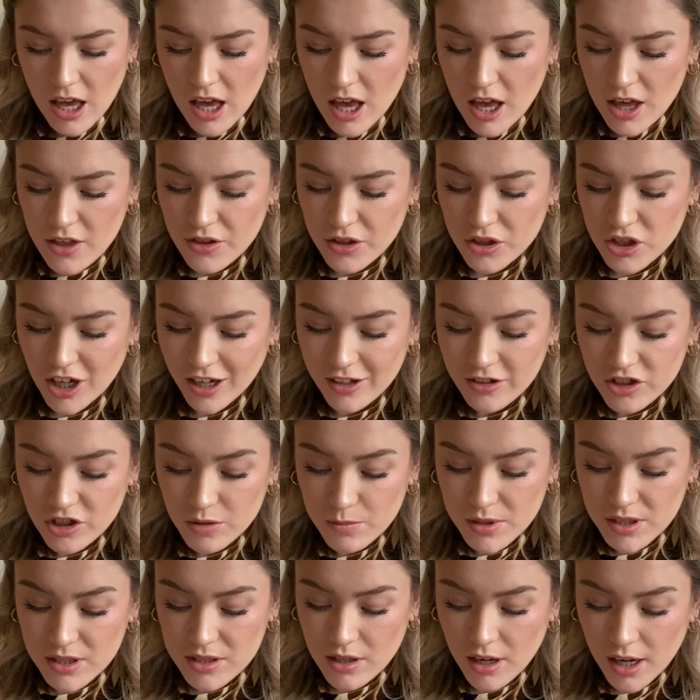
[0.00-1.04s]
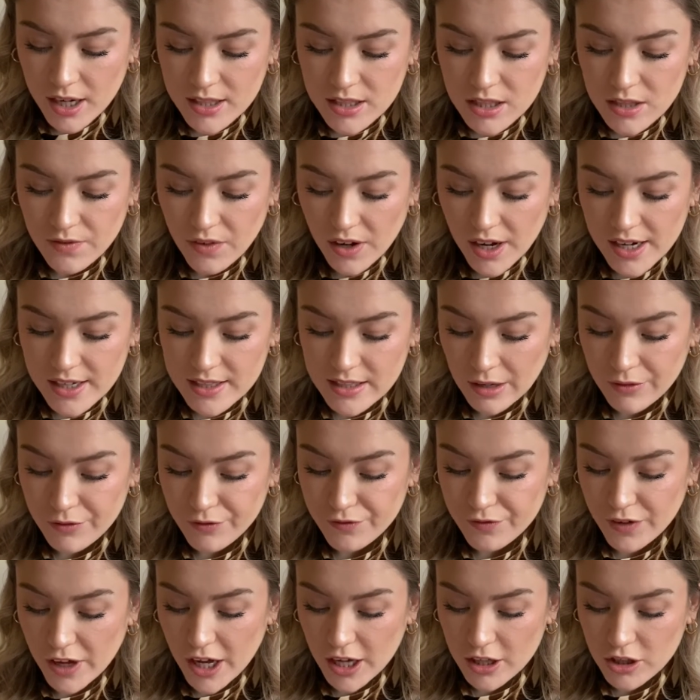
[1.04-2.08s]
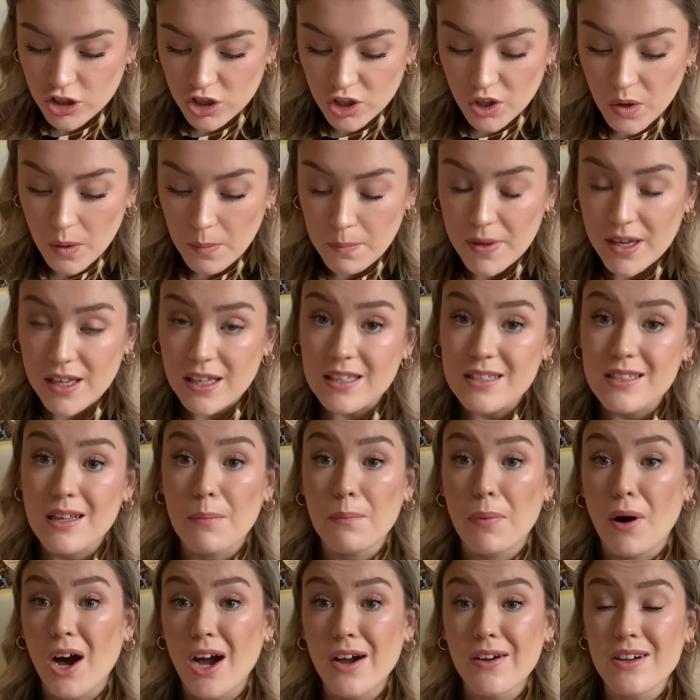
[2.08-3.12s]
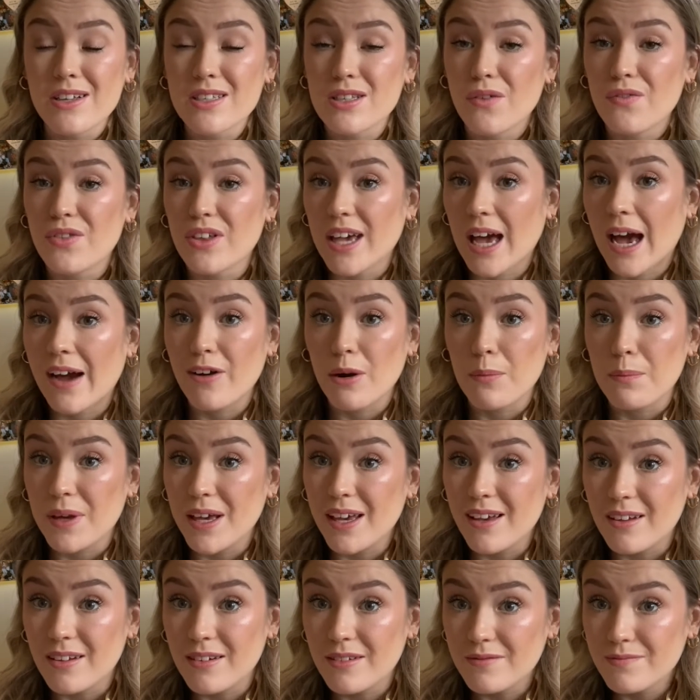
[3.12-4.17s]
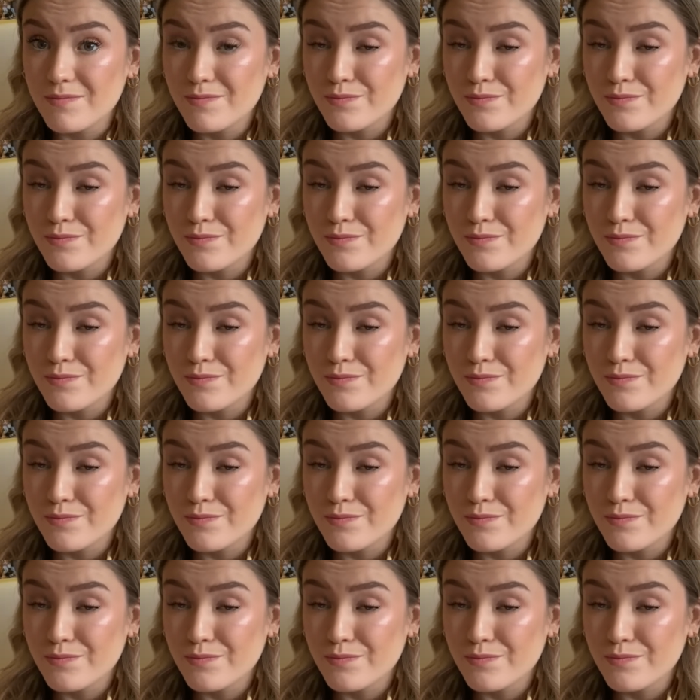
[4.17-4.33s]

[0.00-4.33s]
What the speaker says: The Gentleman's Guide to Vice and Virtue meets Pirates of the Caribbean.